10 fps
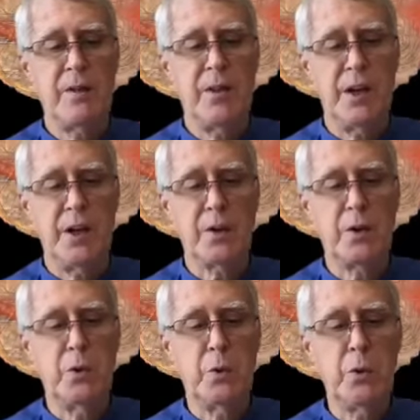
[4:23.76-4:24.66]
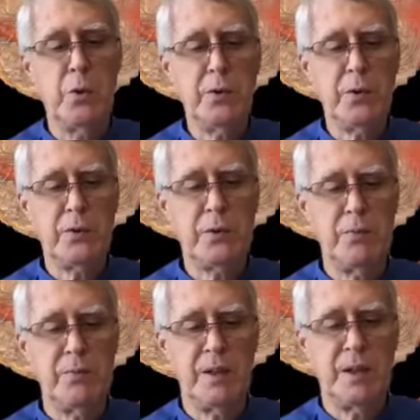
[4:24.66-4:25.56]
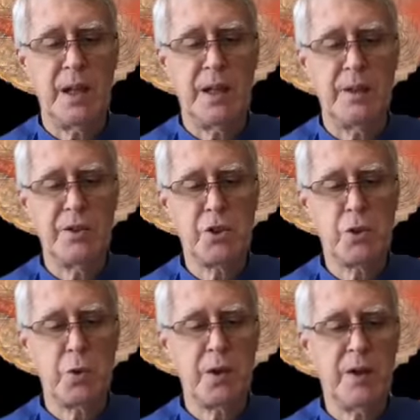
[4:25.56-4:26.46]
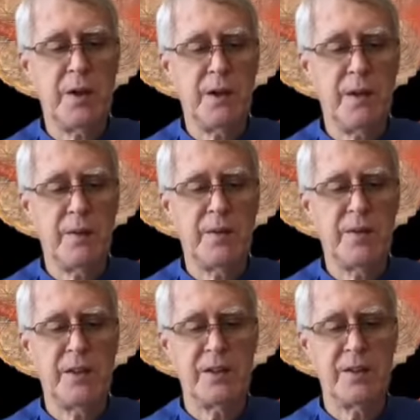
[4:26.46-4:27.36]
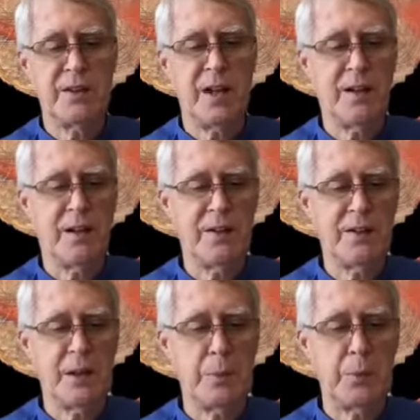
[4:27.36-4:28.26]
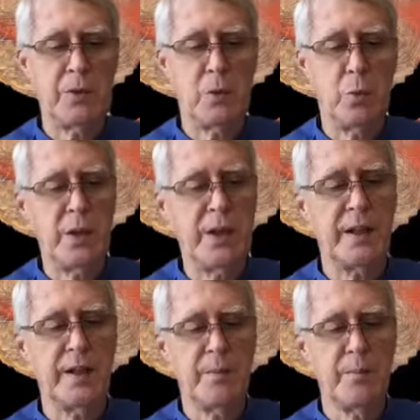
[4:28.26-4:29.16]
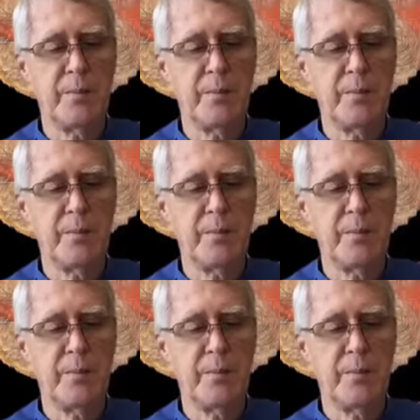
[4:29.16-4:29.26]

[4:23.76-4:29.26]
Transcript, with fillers: The air cools, days shorten, the sun seems to weaken,